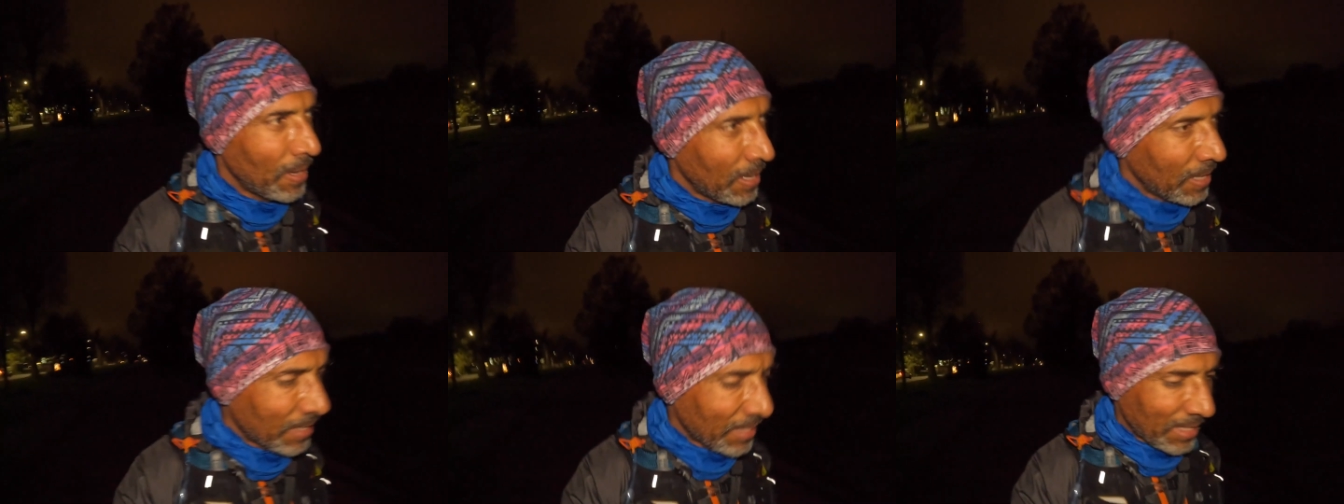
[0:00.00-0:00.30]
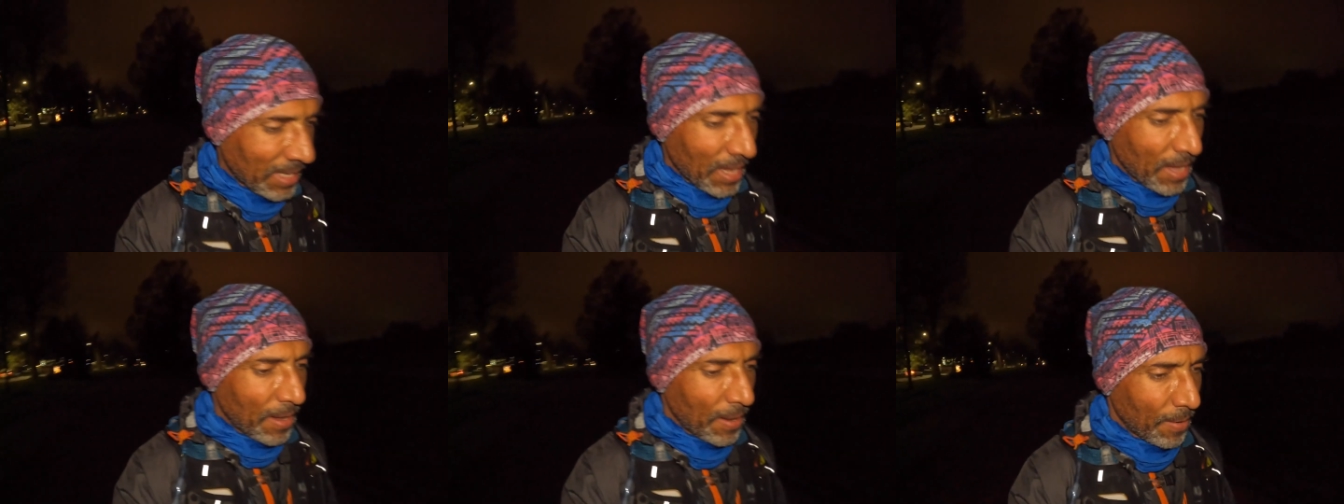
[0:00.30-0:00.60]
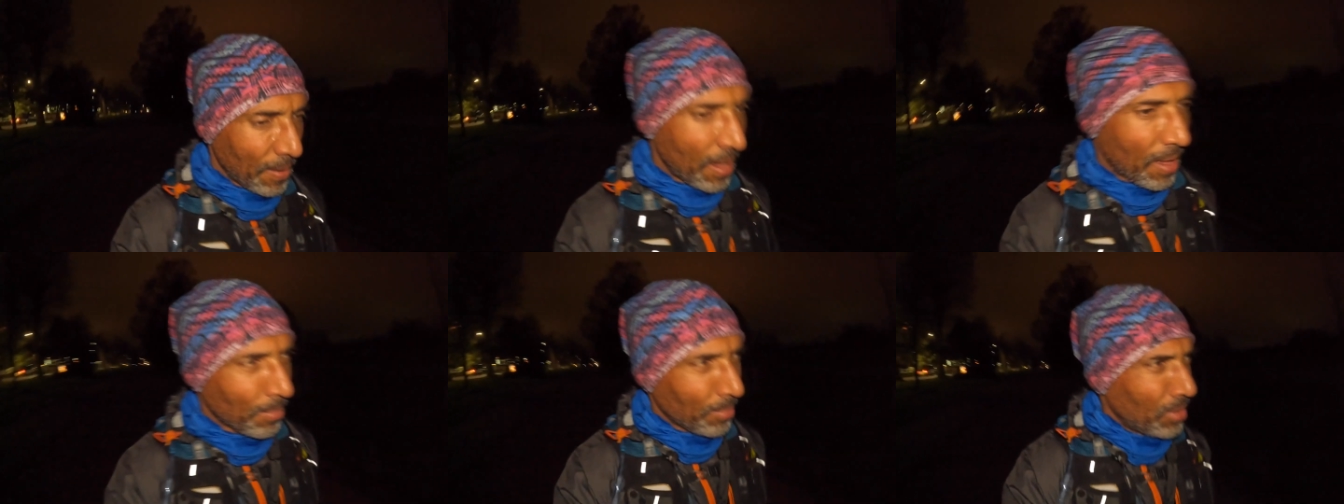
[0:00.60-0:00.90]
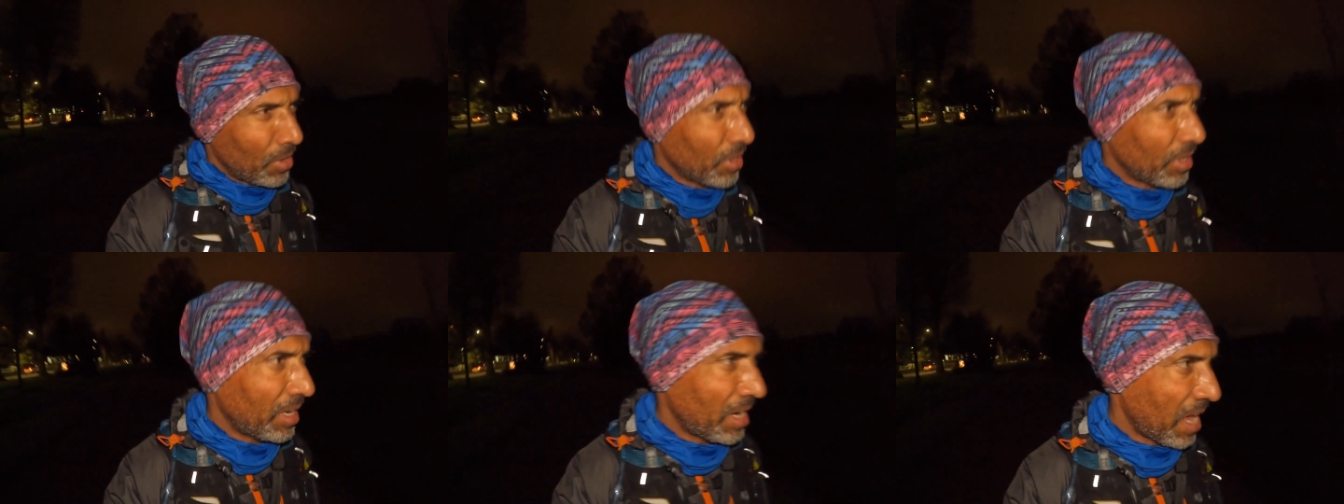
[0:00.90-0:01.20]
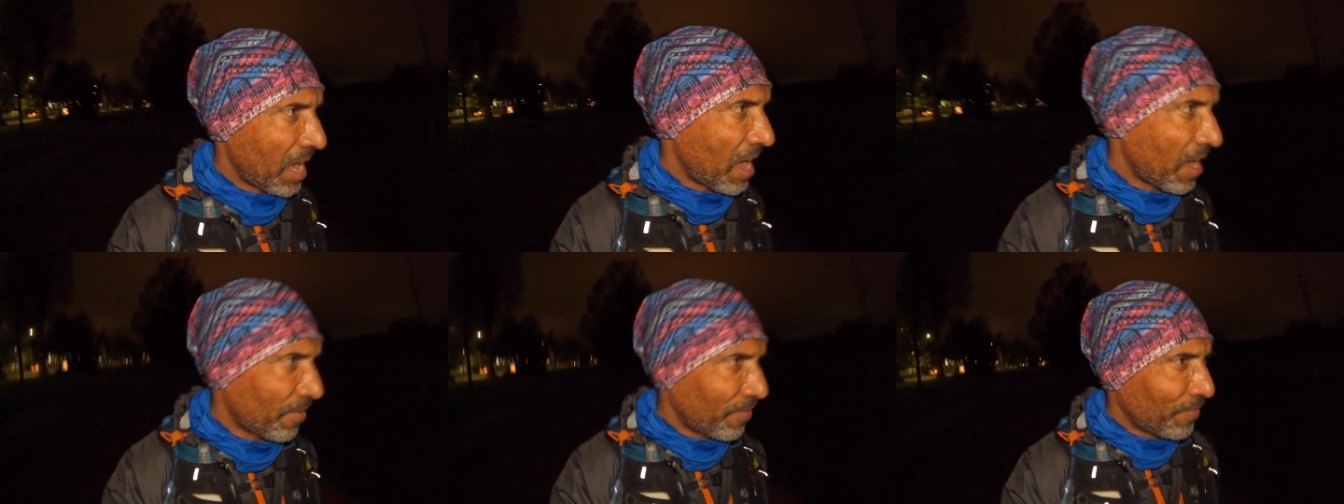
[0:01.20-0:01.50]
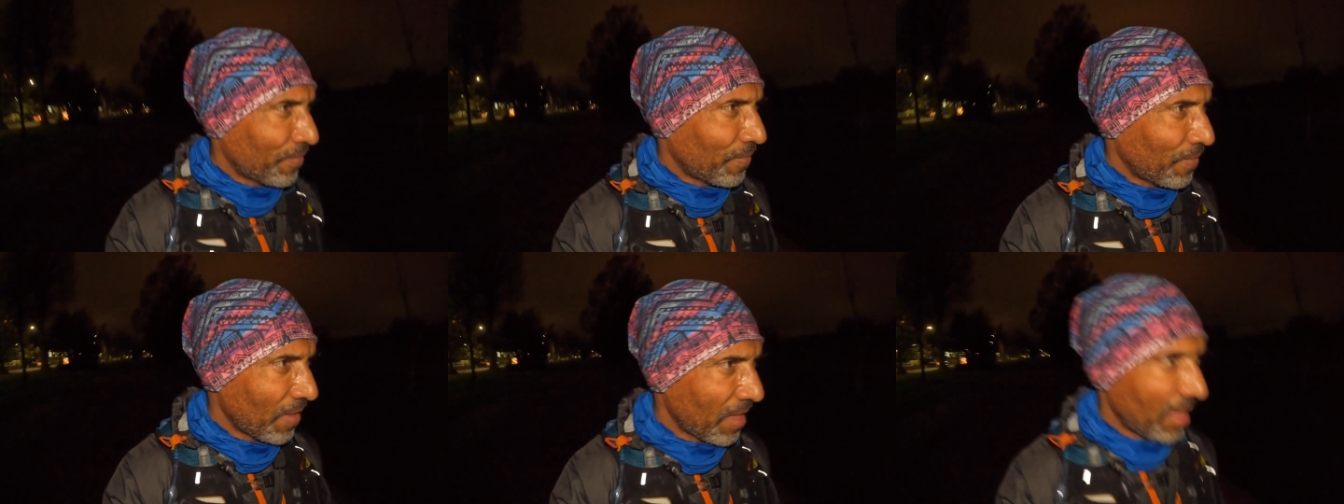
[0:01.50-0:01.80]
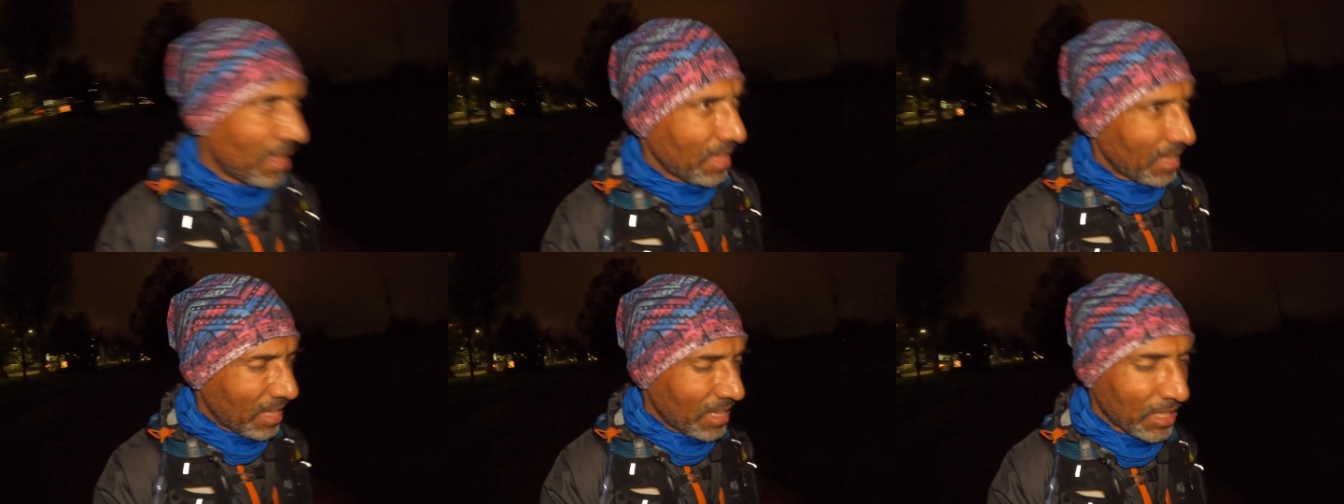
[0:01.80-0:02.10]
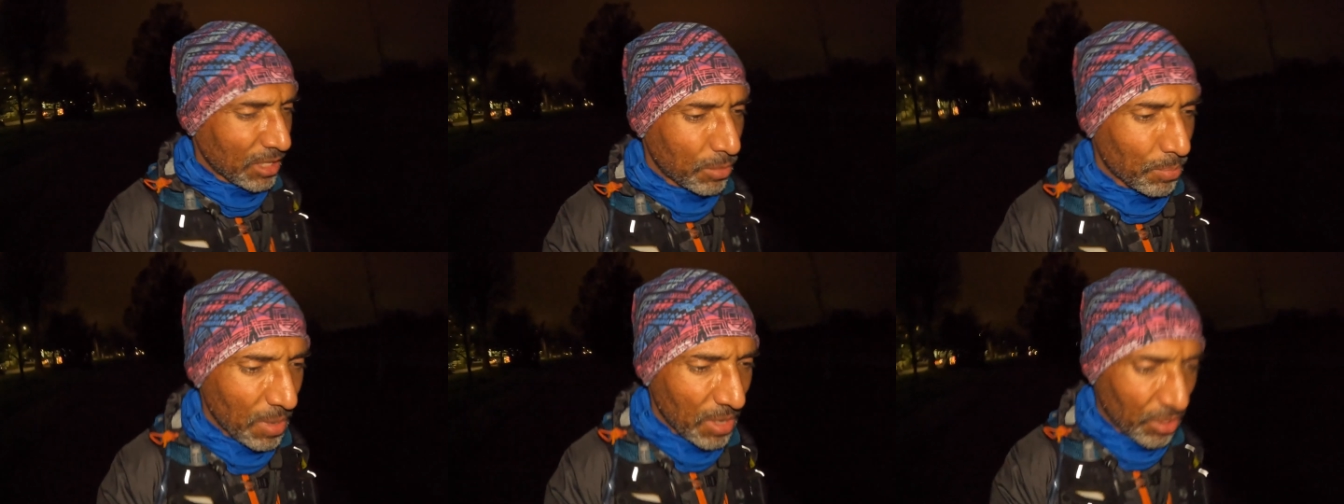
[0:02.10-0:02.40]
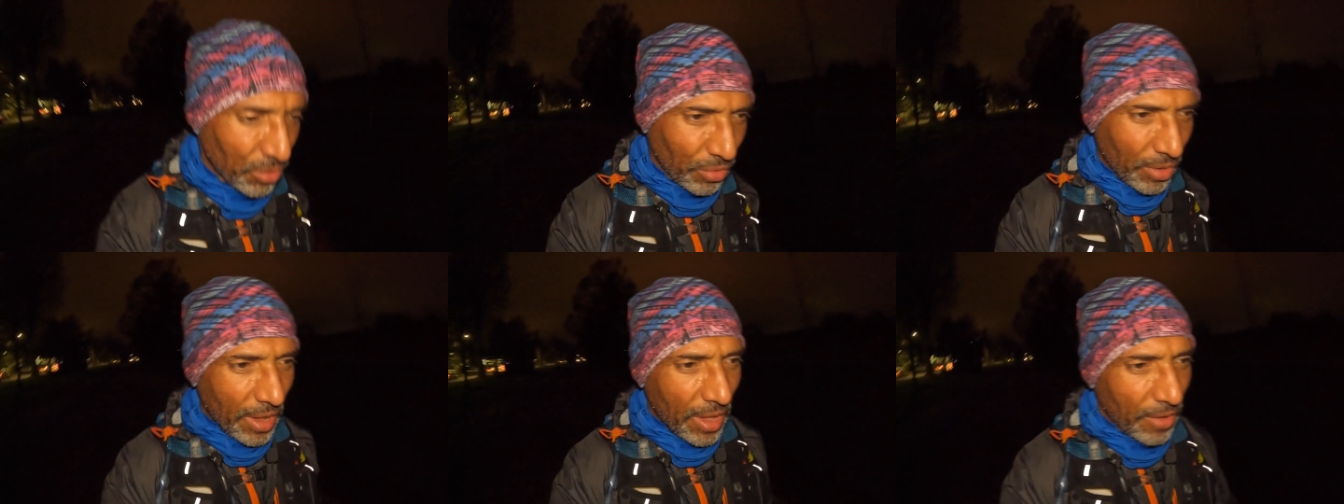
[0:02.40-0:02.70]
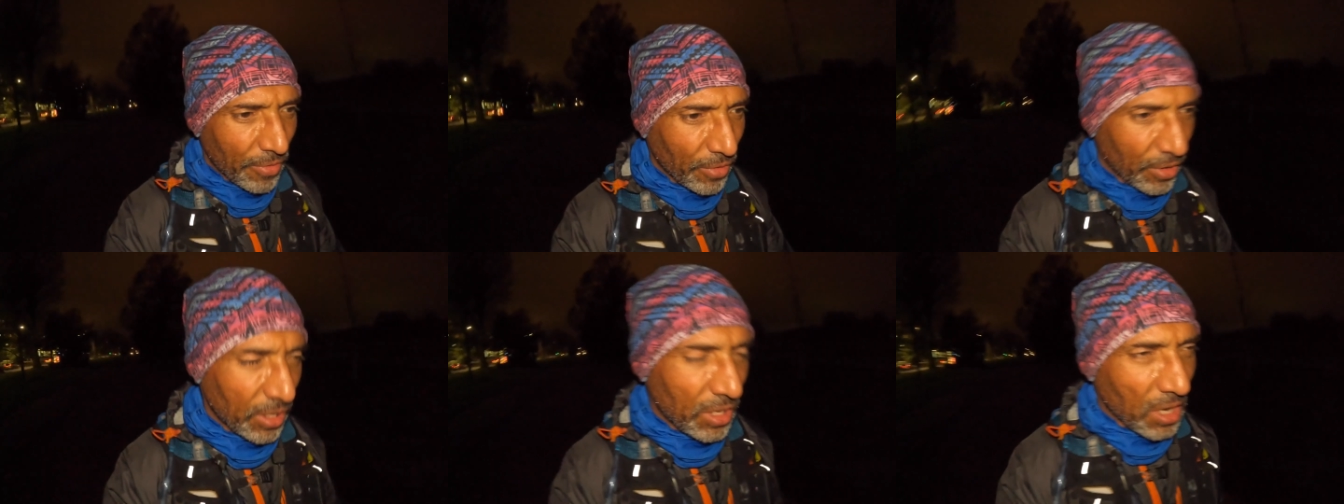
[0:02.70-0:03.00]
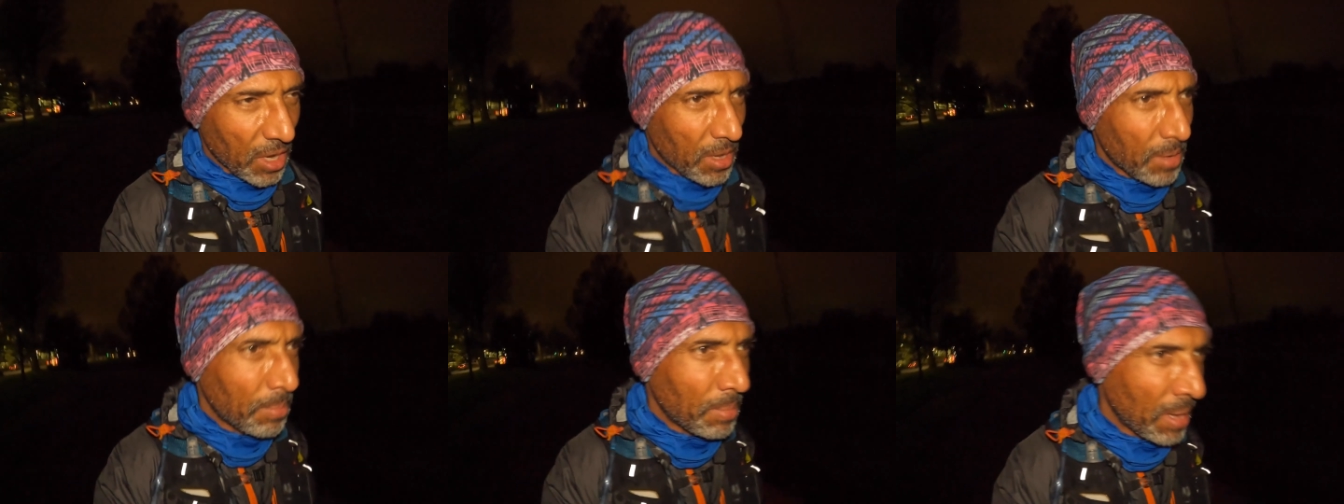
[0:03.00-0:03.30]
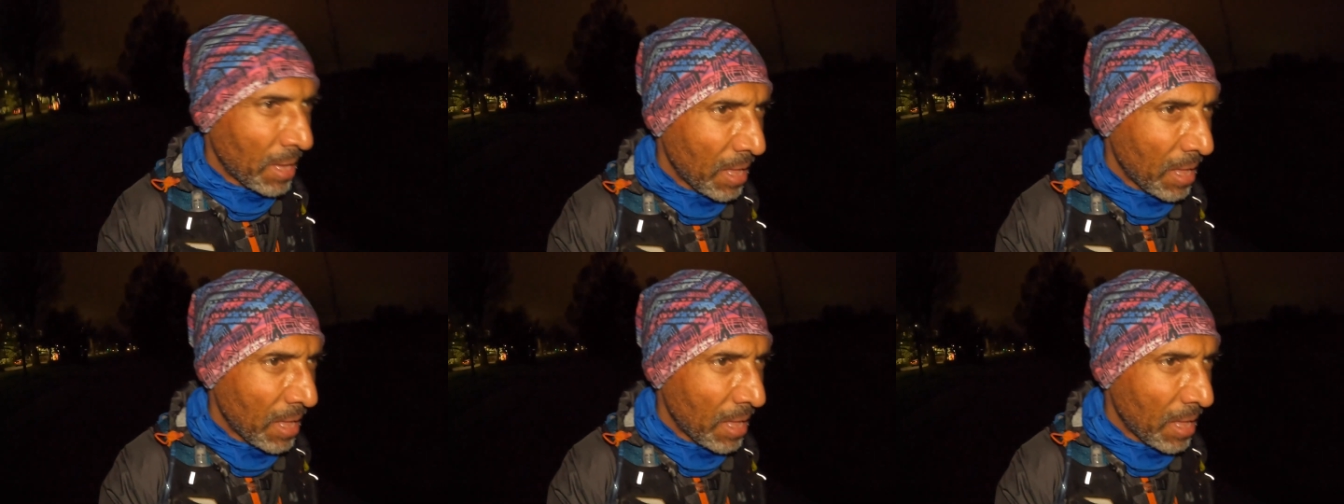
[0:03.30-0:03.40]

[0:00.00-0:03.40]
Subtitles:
So I'm not going to have as much recovery time,